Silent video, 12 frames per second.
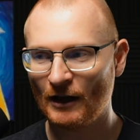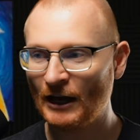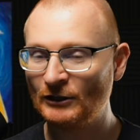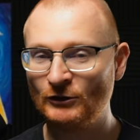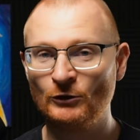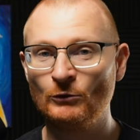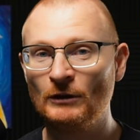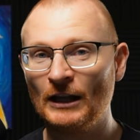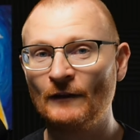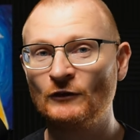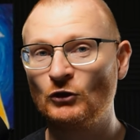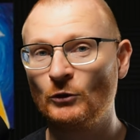I do
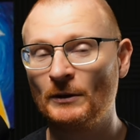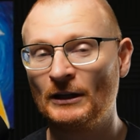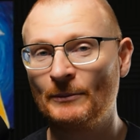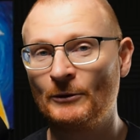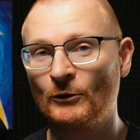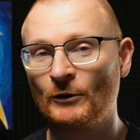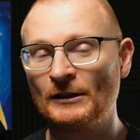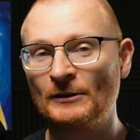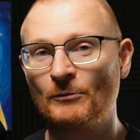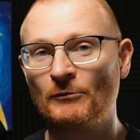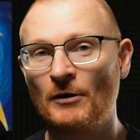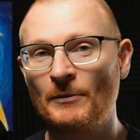love Jupiter limit orders,
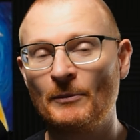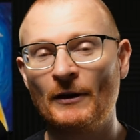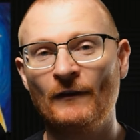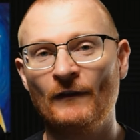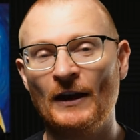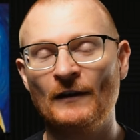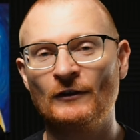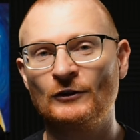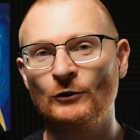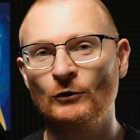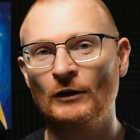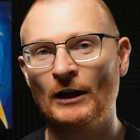probably my favorite
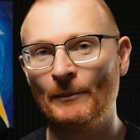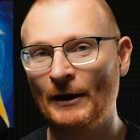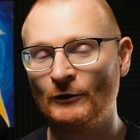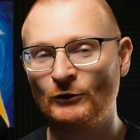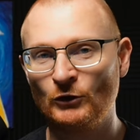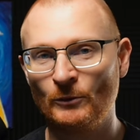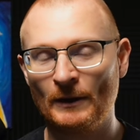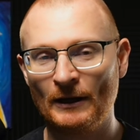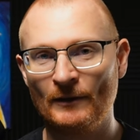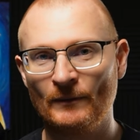tool about Jupiter.